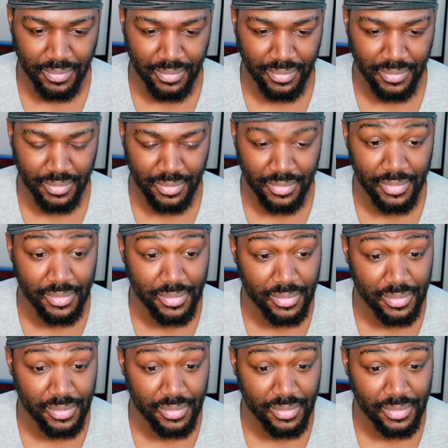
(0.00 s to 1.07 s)
Polly.
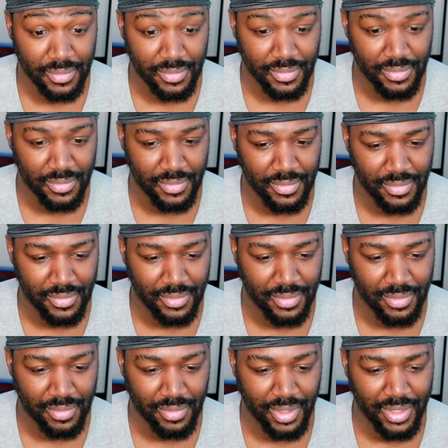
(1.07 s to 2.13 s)

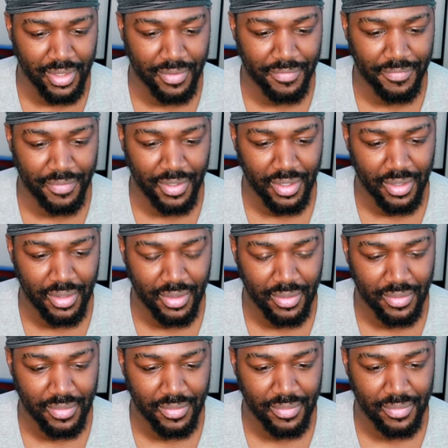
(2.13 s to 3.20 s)
What the time
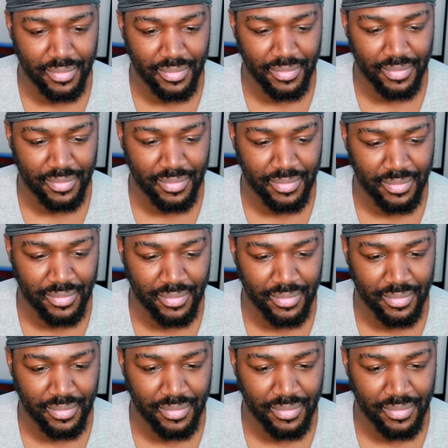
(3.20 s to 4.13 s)
someone was your chronicler.